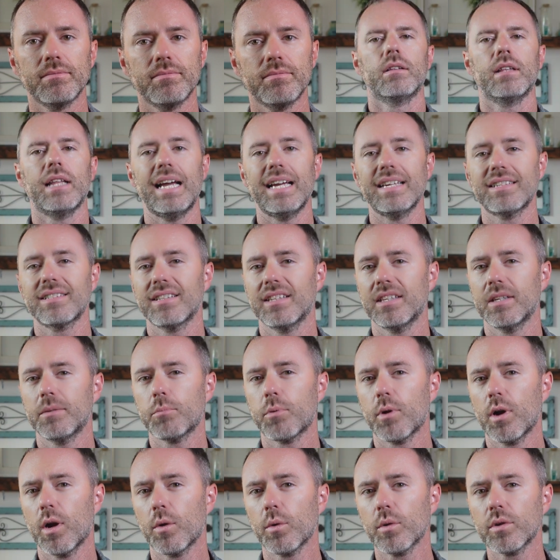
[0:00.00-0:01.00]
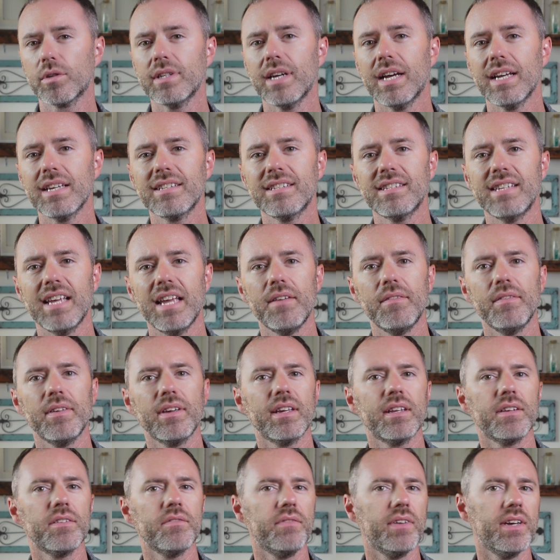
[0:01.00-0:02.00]
Lastly, prioritize saving
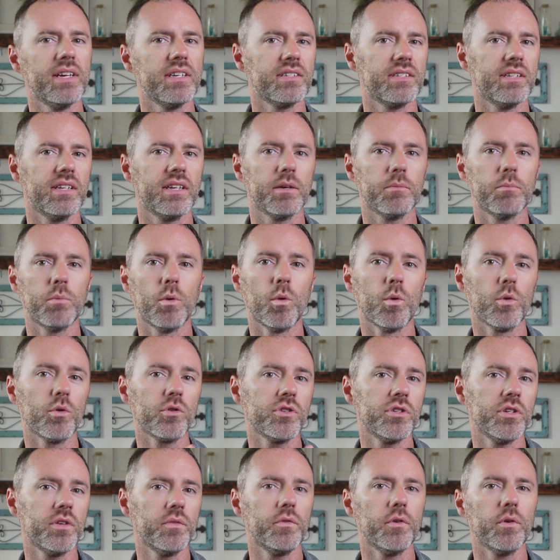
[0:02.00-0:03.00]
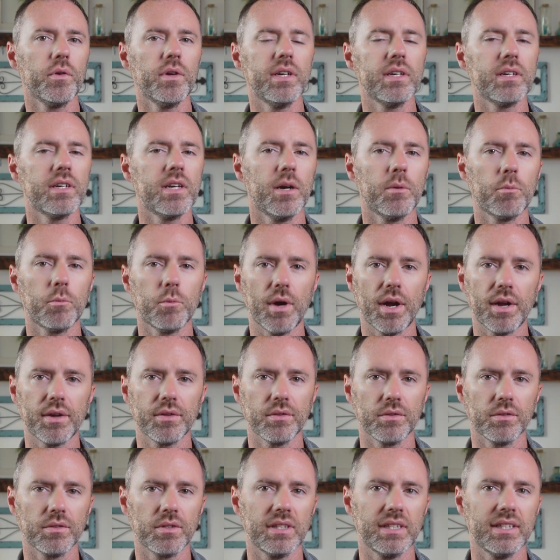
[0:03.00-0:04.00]
and investing a portion of your income
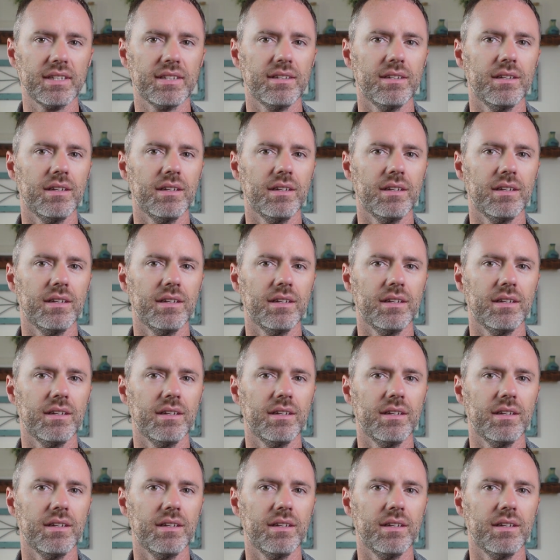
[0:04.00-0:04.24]
regularly.